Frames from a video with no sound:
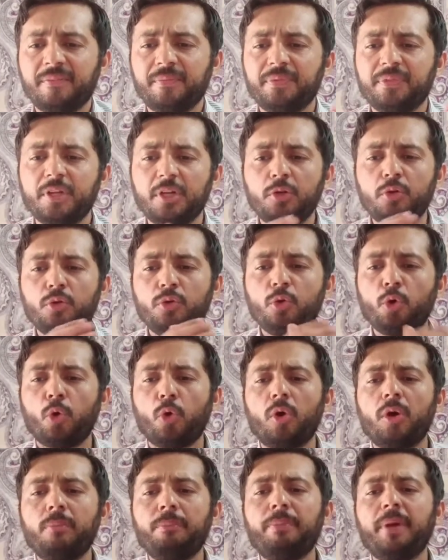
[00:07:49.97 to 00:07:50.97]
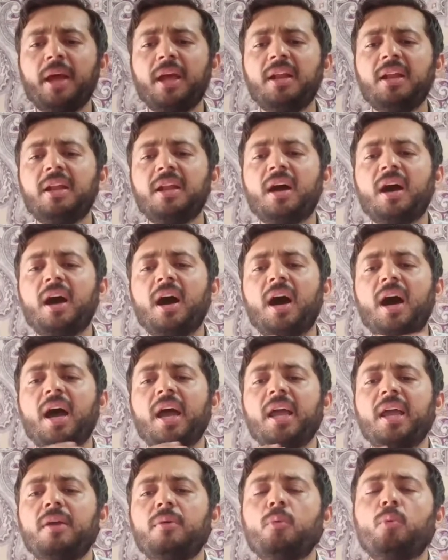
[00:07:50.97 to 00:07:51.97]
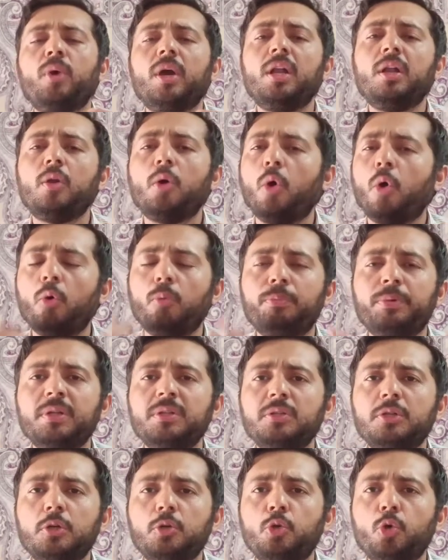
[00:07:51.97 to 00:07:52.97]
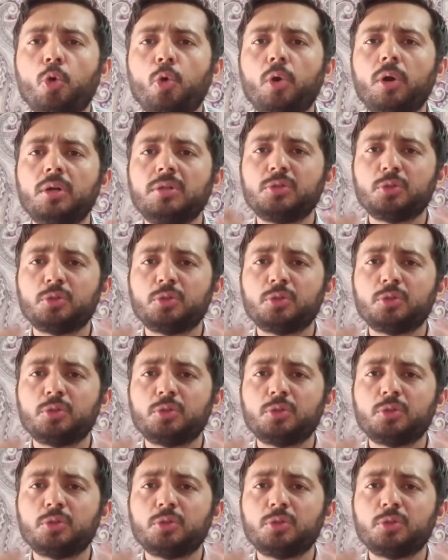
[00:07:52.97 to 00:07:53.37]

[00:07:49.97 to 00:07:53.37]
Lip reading: the doorbell, I will open the door.